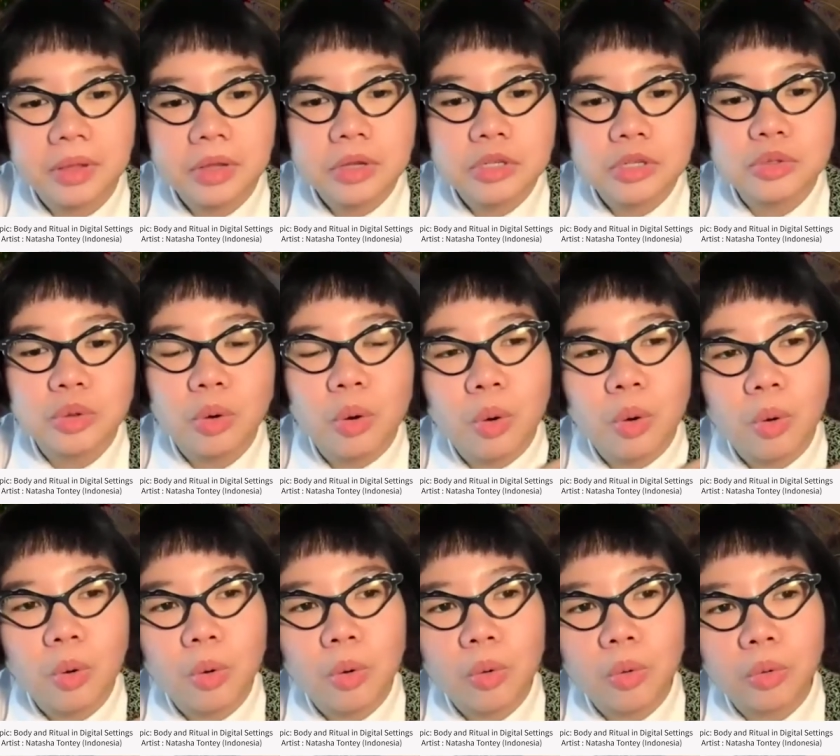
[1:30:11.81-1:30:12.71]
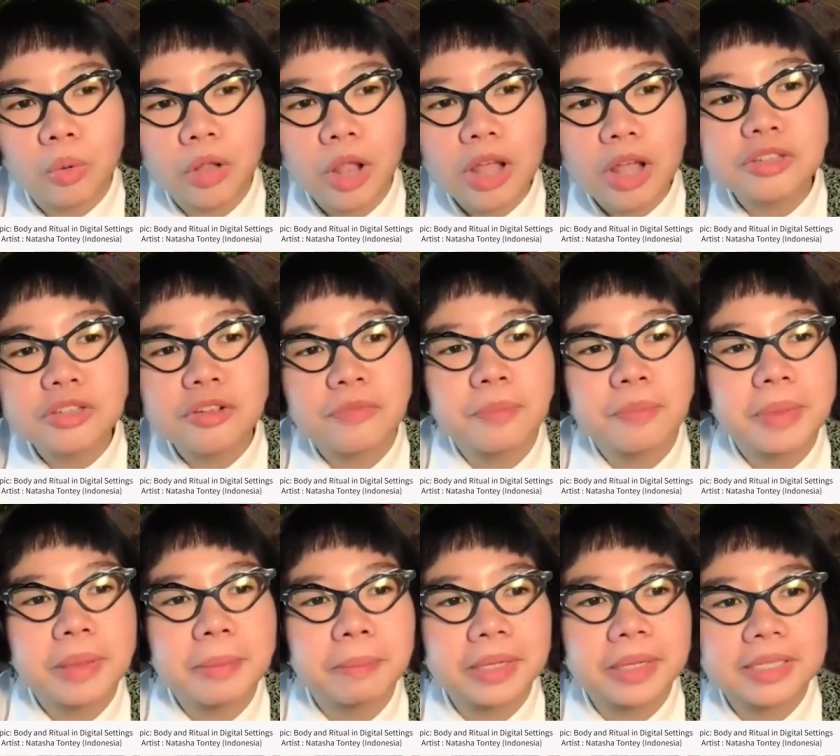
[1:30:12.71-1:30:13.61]
So lots of
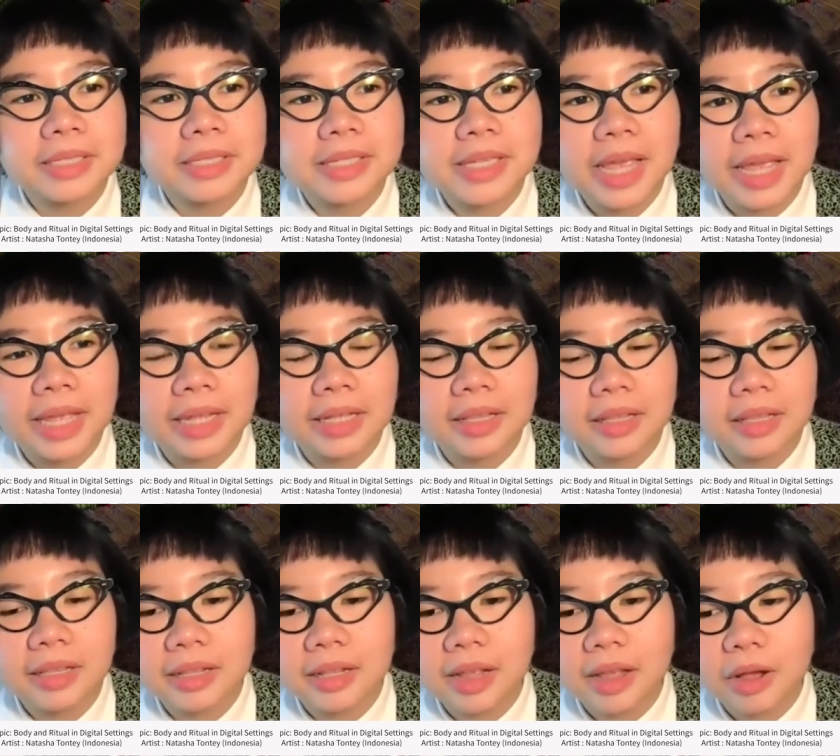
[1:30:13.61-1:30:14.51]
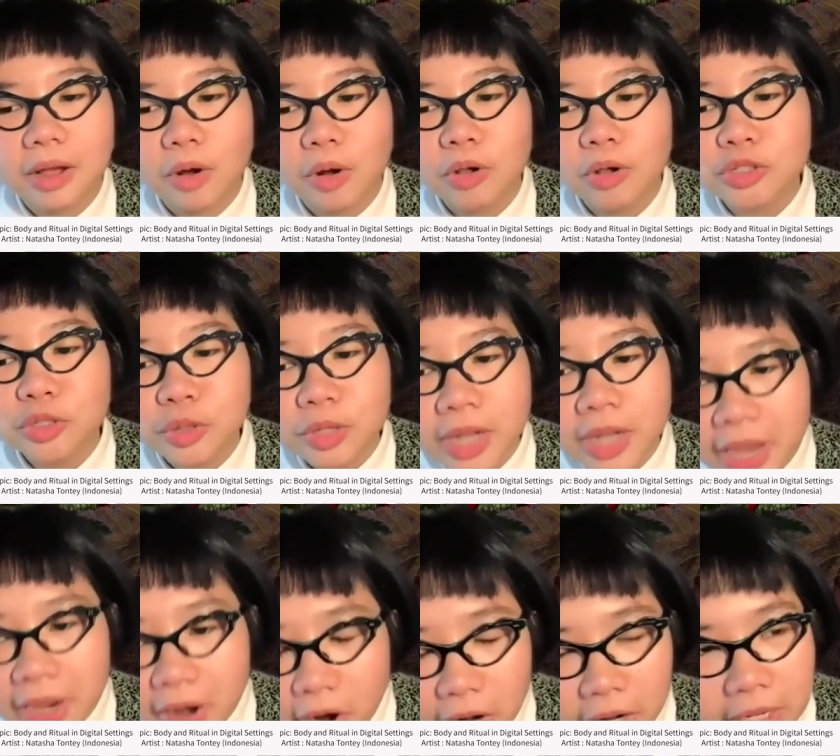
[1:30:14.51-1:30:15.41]
people said, also
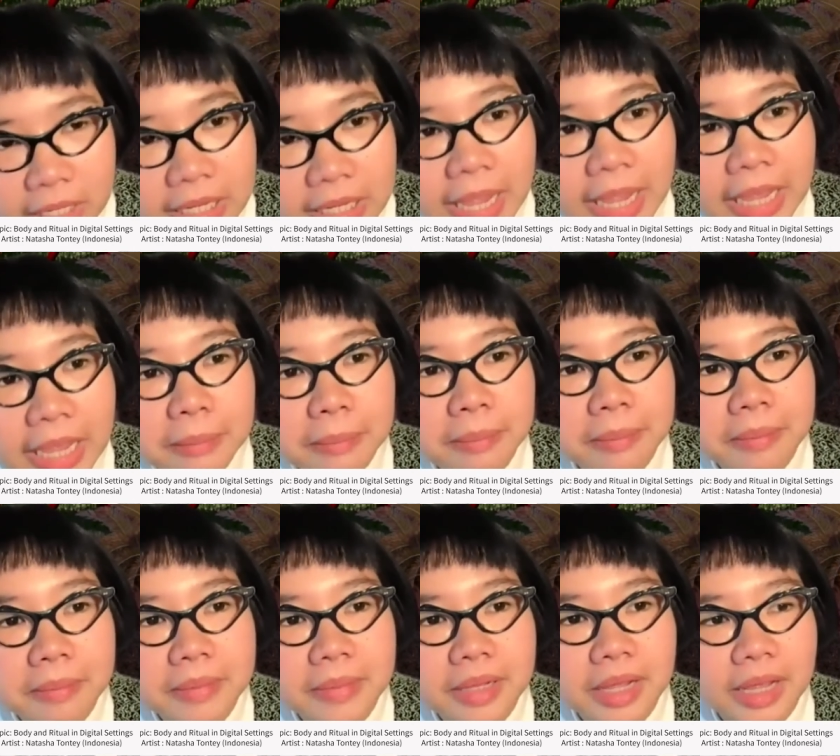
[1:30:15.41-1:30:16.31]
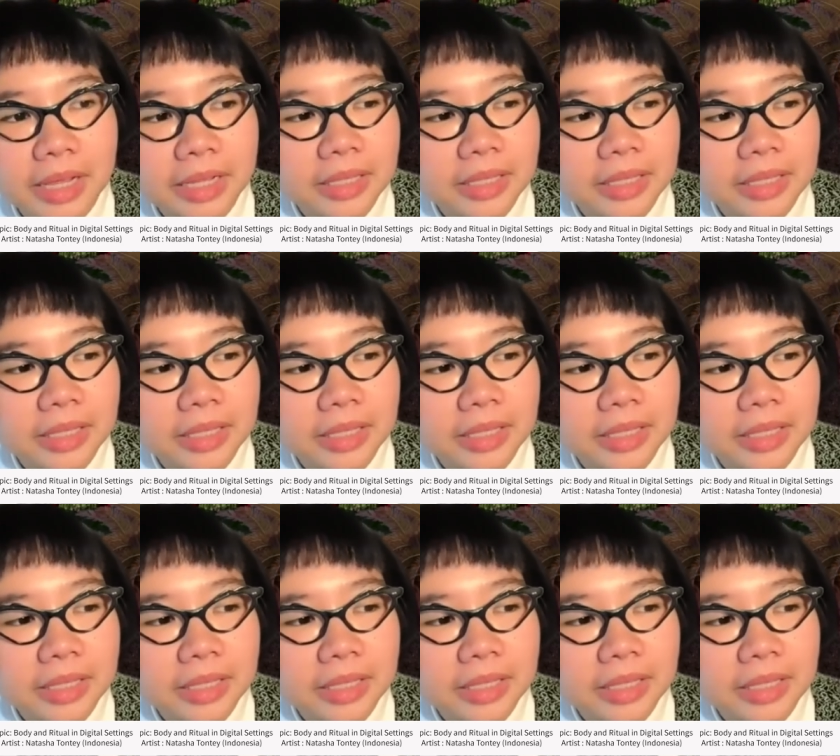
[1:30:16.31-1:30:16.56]
they are claim that